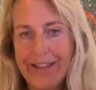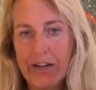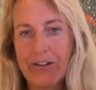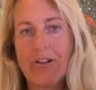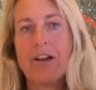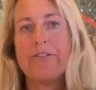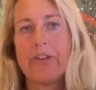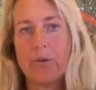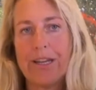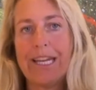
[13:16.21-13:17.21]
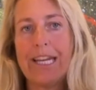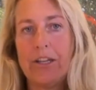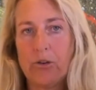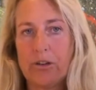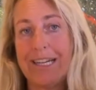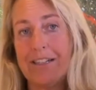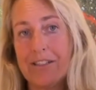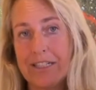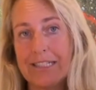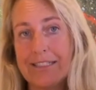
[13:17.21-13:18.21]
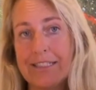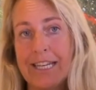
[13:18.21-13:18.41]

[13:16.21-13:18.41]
they are not voting in your interest.